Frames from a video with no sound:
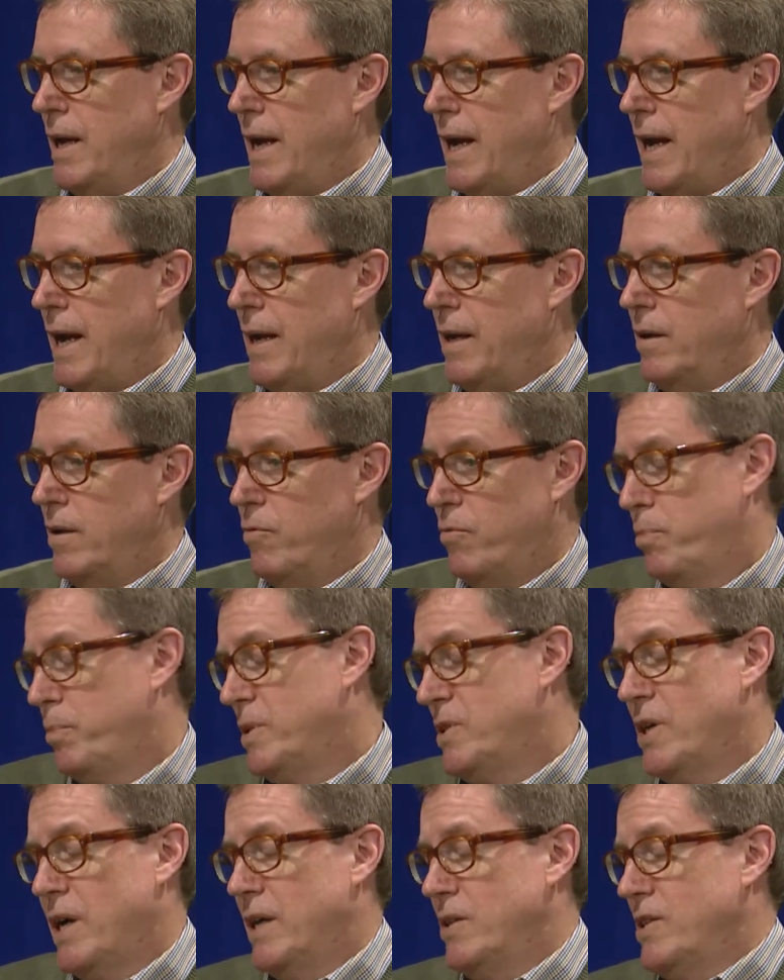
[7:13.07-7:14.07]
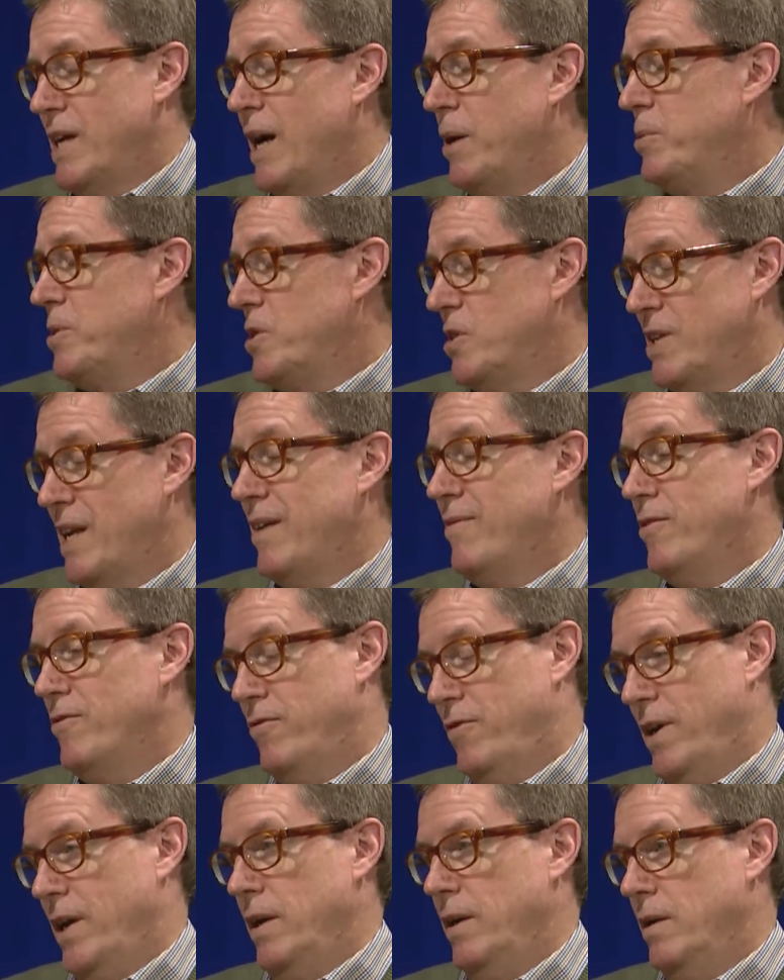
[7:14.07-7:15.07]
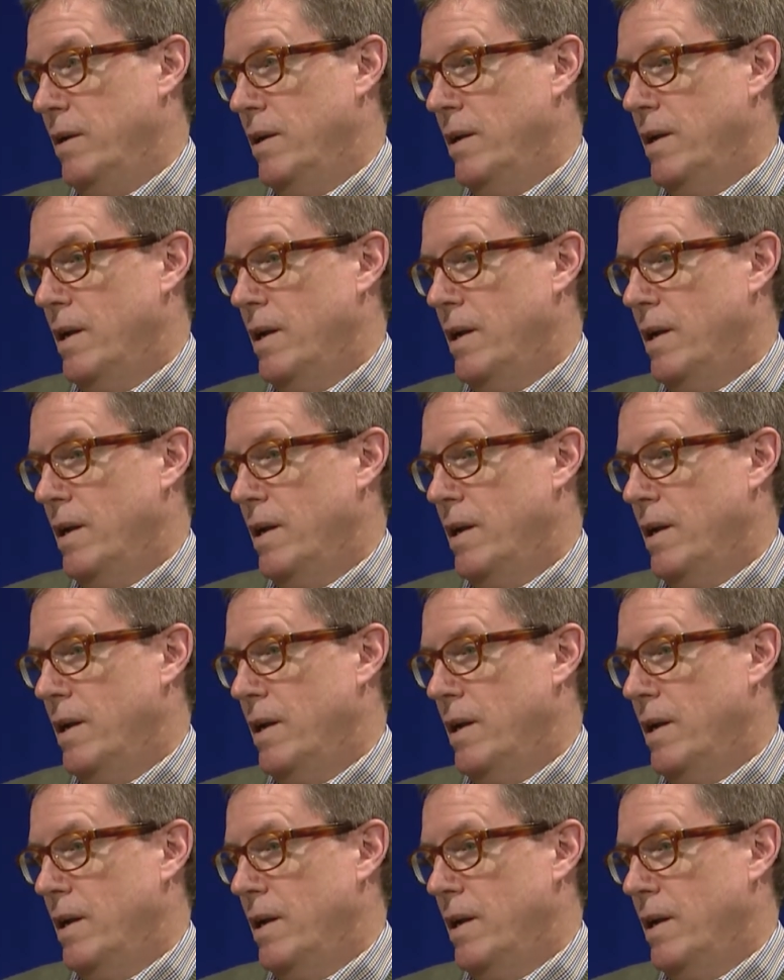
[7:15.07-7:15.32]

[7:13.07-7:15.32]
And besides, I was just having fun.